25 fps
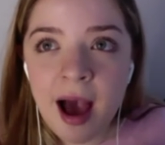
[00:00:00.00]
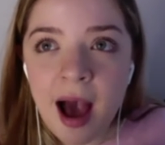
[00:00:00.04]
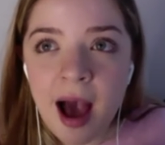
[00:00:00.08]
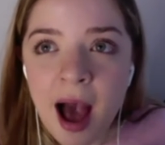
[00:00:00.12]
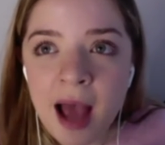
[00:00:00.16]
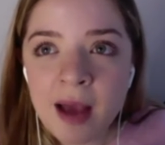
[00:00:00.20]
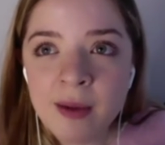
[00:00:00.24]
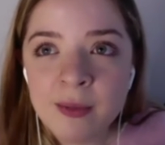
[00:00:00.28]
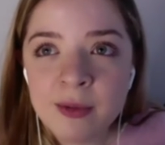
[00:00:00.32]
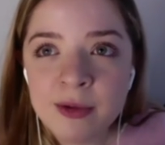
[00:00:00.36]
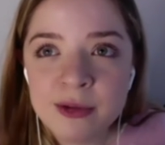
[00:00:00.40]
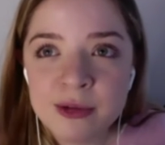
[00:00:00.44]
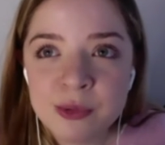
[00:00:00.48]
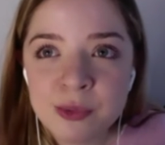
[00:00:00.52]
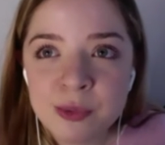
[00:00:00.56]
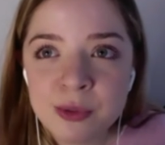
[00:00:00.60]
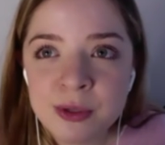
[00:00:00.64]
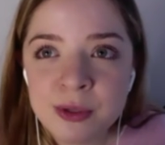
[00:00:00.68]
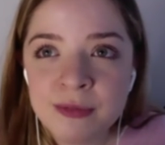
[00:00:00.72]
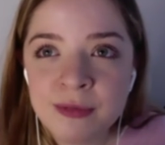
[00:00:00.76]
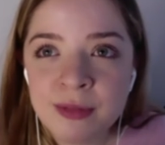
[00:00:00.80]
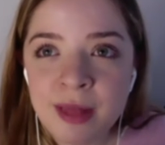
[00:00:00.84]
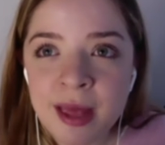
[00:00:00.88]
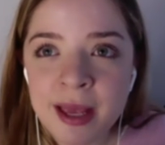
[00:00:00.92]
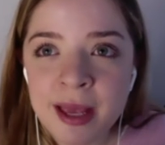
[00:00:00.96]
I was sort
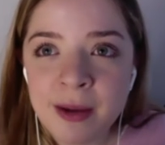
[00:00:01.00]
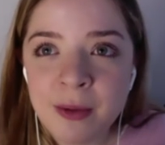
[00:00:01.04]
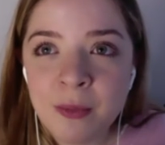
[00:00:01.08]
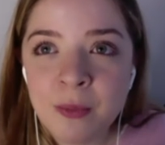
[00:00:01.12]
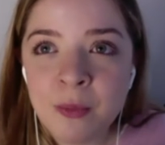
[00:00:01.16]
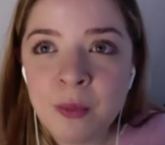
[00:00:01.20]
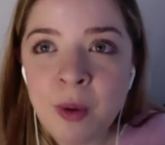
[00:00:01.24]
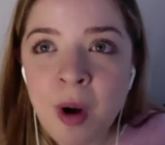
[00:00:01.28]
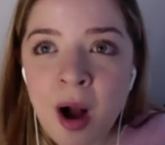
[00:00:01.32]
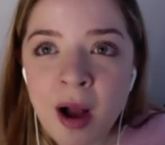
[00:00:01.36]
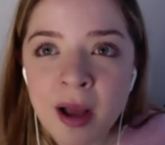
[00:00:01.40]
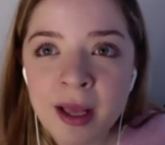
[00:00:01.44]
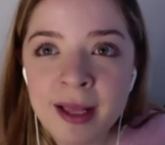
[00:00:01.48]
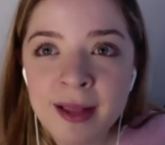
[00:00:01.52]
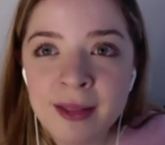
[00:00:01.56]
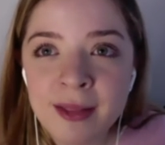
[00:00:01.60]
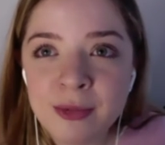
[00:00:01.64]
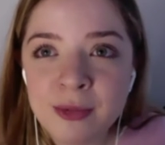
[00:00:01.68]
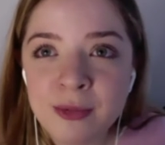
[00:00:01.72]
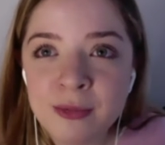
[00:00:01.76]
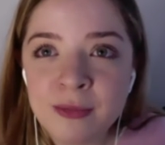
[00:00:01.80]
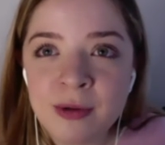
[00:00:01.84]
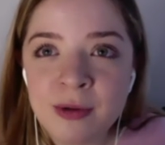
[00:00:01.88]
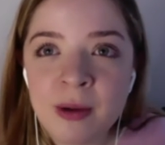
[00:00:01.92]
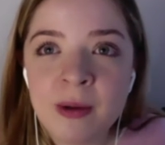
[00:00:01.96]
of like walking
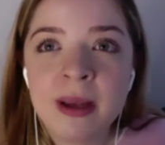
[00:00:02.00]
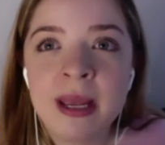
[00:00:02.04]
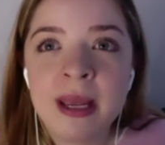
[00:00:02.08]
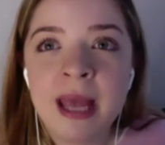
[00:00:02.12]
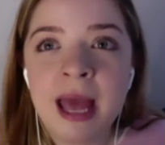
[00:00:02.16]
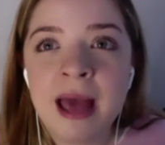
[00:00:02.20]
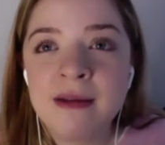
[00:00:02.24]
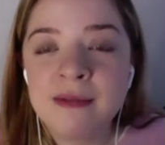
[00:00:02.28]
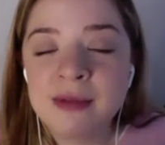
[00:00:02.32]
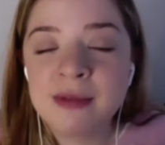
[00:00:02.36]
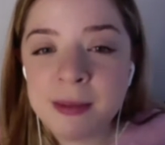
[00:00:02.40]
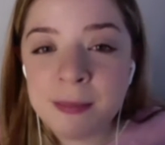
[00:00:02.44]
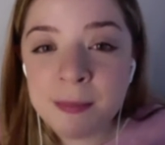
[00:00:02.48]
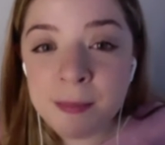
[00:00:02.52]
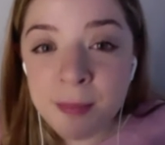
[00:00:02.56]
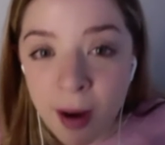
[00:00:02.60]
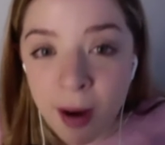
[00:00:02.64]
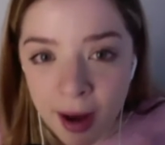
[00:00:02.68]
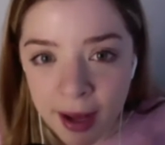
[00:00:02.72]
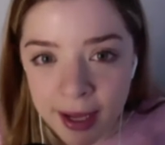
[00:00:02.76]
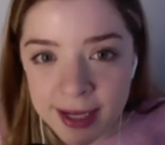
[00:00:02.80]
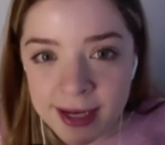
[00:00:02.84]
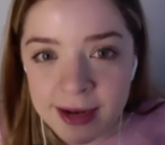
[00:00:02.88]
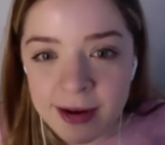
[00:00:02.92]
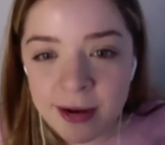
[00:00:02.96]
through very heavy
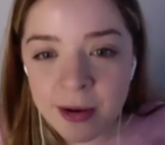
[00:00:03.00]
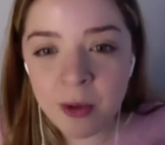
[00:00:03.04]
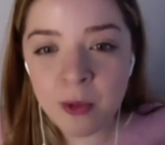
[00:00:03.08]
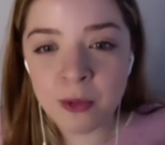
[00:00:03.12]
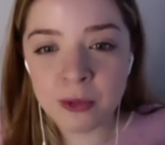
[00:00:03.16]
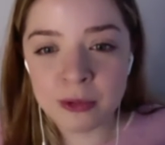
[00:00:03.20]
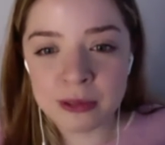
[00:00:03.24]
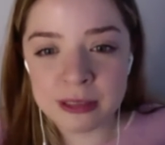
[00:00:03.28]
mud or